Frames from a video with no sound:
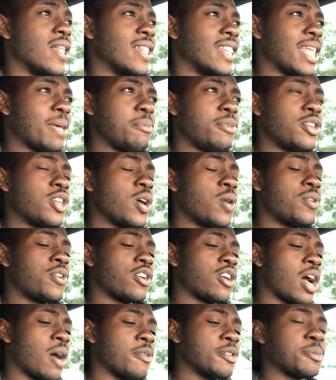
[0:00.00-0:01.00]
Let me know in
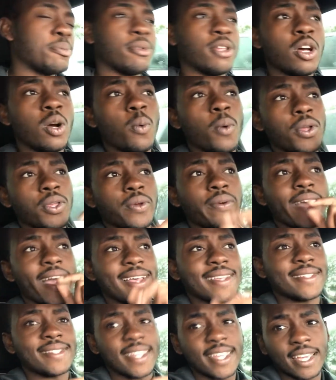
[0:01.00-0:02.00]
the comments below what you
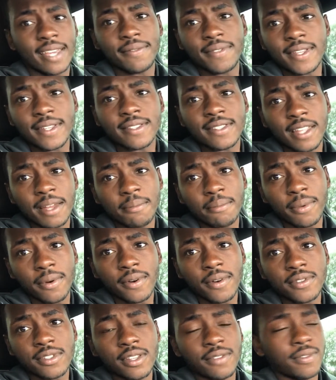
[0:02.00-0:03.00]
guys think of these
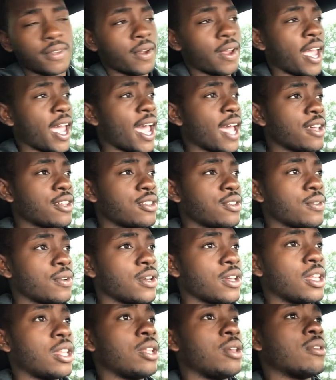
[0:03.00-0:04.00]
numbers. If they're
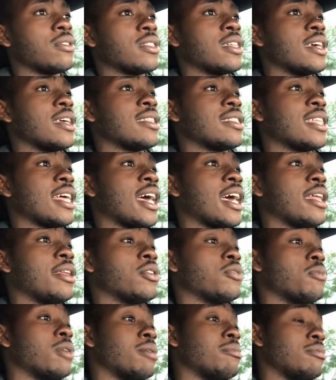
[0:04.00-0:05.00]
accurate, you think that
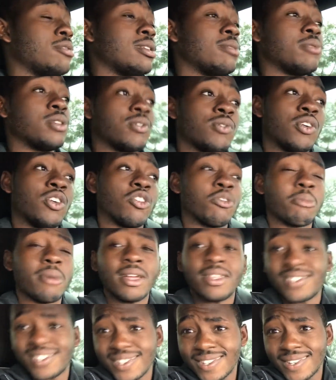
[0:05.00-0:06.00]
there might be something wrong with
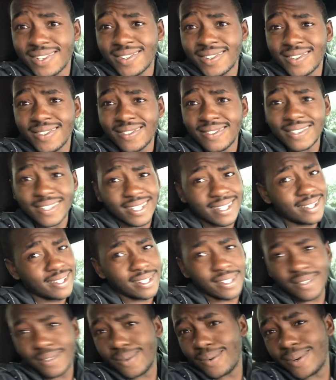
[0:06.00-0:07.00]
my tune.
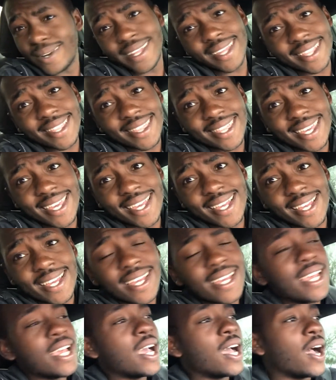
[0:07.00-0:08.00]
What do you think?
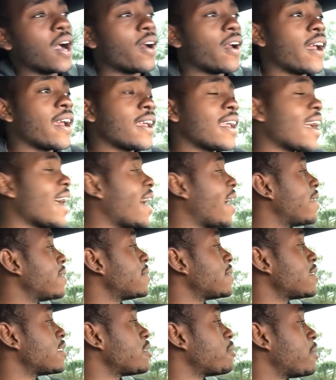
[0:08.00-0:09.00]
Alright guys,
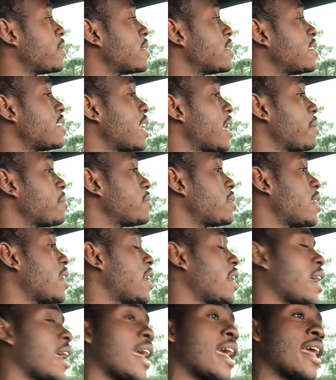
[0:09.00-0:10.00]
this has been Sam
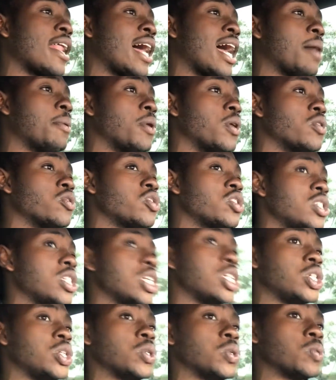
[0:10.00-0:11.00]
Stang, and I will
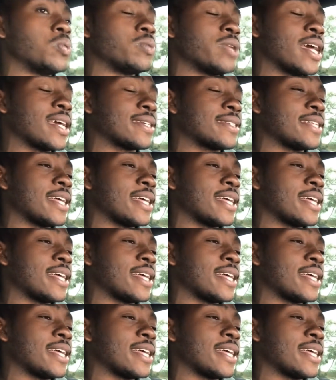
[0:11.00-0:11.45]
see you next